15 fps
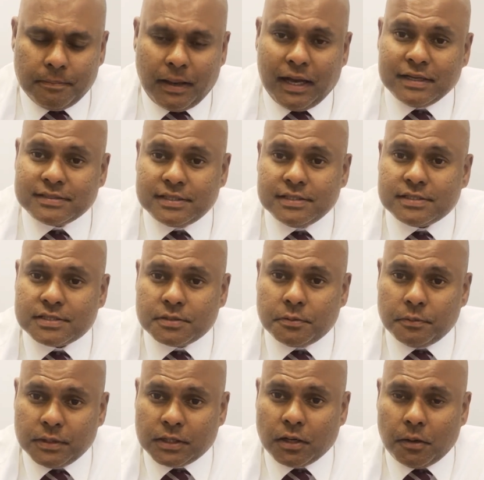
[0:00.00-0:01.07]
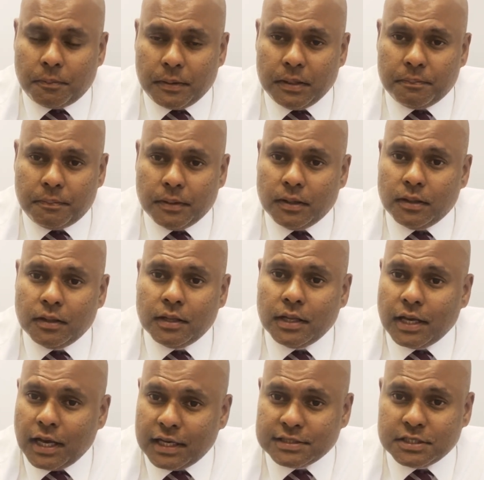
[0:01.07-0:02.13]
assist with our people,
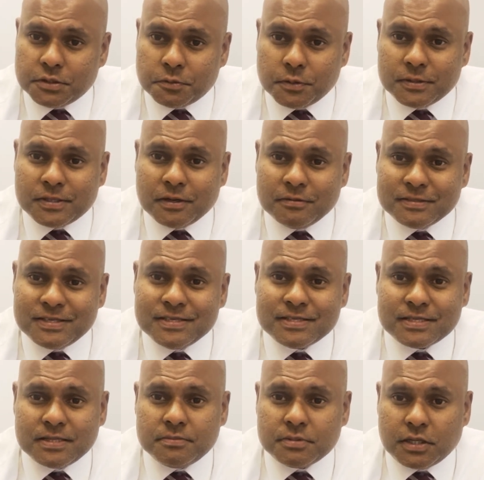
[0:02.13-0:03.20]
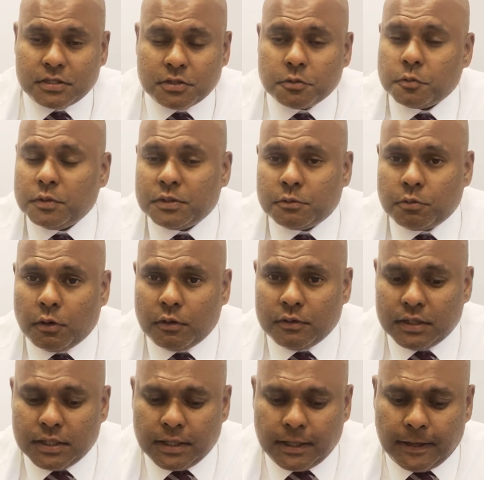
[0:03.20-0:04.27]
assist with our systems, assist with
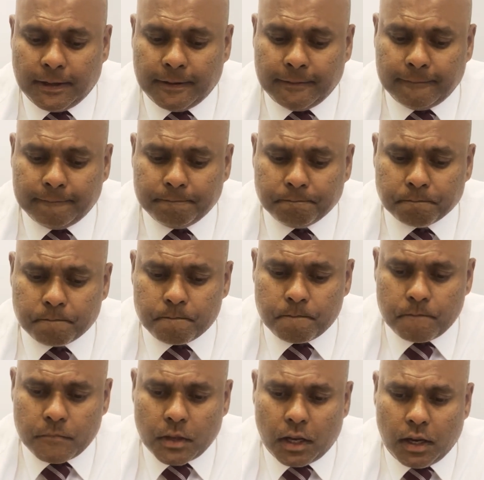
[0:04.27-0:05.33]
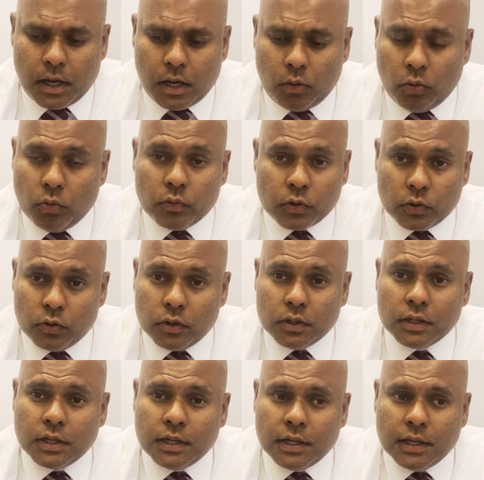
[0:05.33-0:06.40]
our overall
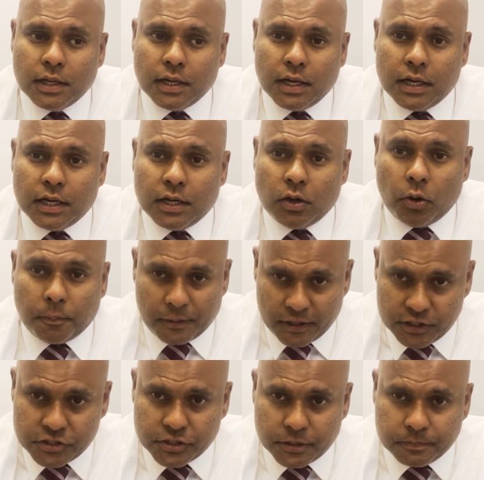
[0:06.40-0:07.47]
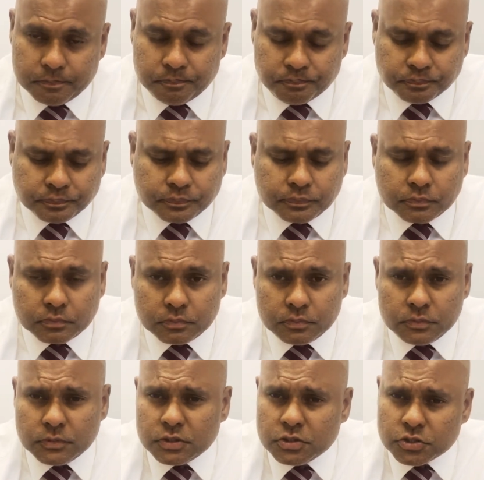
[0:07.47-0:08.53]
operation.
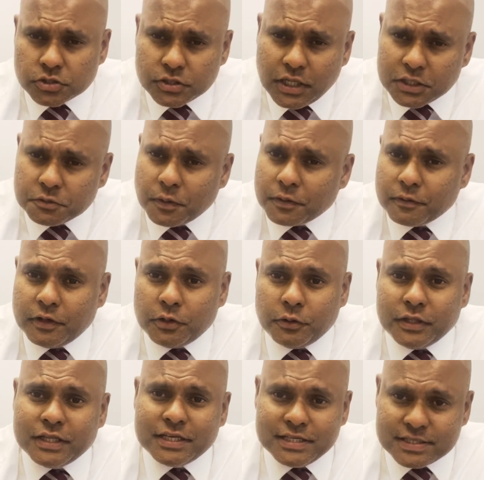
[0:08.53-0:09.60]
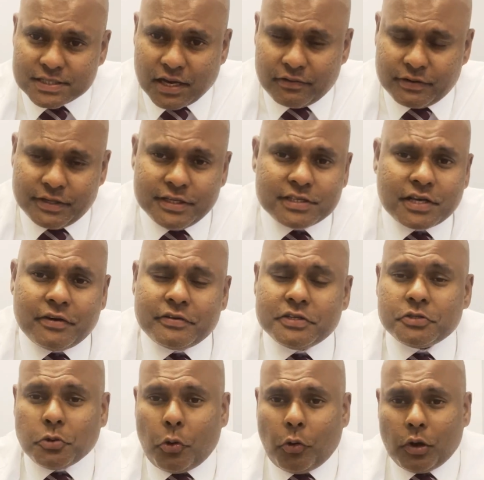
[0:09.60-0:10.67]
So that's what we do in the discovery. Discovery
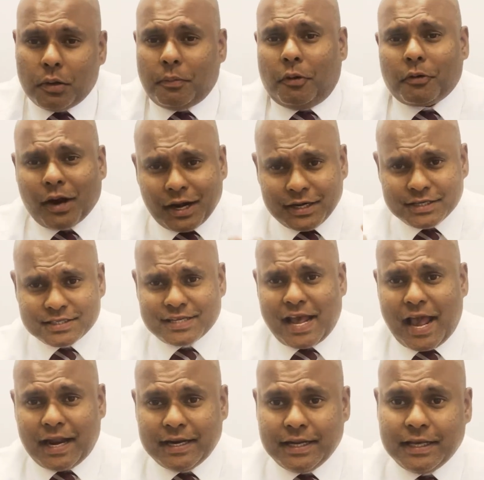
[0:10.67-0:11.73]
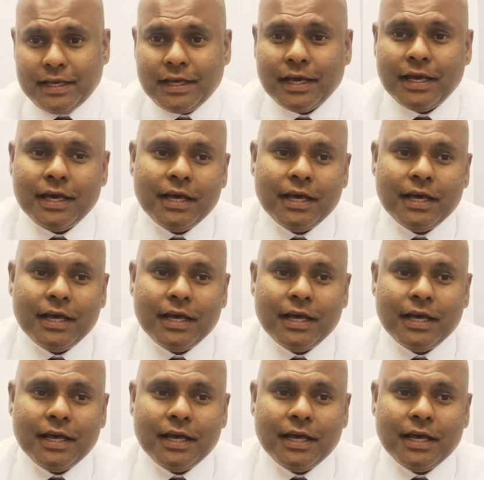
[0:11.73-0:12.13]
is all about understanding